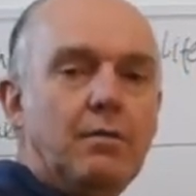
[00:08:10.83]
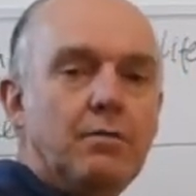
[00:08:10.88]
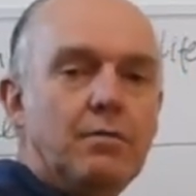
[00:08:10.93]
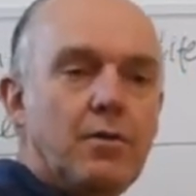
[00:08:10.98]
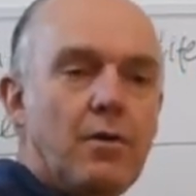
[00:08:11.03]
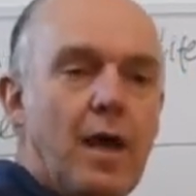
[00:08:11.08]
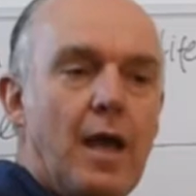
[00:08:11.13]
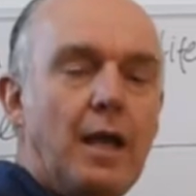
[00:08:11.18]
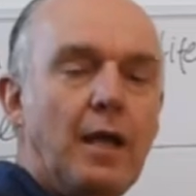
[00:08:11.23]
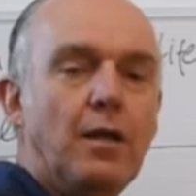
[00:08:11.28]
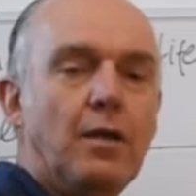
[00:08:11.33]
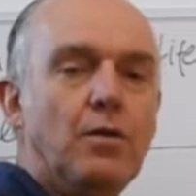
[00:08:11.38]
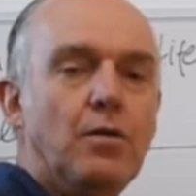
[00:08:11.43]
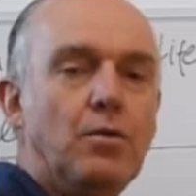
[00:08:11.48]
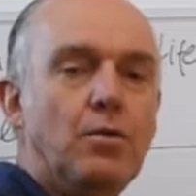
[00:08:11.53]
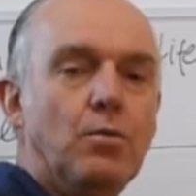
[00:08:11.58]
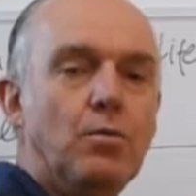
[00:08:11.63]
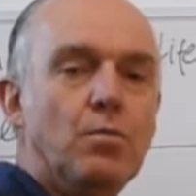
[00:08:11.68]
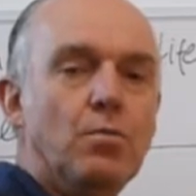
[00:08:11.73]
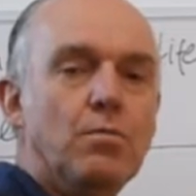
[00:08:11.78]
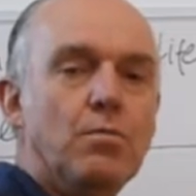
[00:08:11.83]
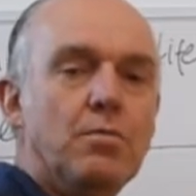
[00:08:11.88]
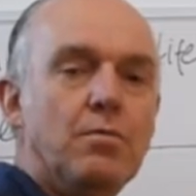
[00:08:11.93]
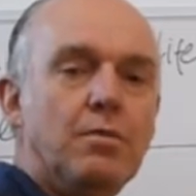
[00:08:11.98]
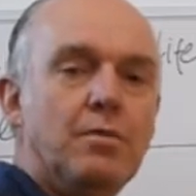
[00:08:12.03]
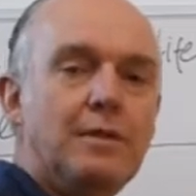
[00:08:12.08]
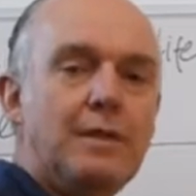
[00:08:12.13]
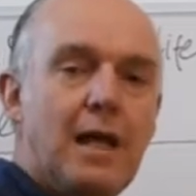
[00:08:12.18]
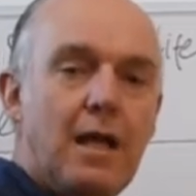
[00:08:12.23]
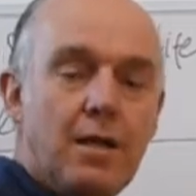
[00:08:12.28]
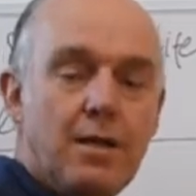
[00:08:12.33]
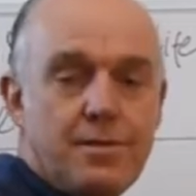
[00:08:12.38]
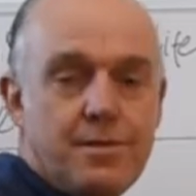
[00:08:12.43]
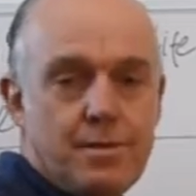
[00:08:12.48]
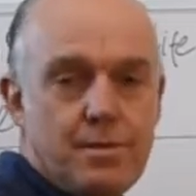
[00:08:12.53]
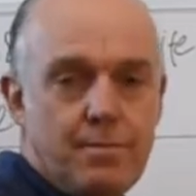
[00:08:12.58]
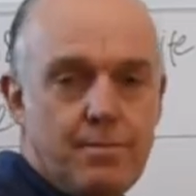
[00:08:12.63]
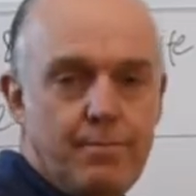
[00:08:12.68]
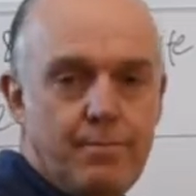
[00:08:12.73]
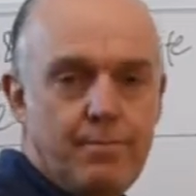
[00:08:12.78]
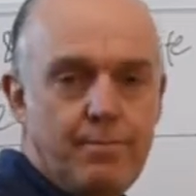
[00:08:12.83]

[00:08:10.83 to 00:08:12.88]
trying to tell us.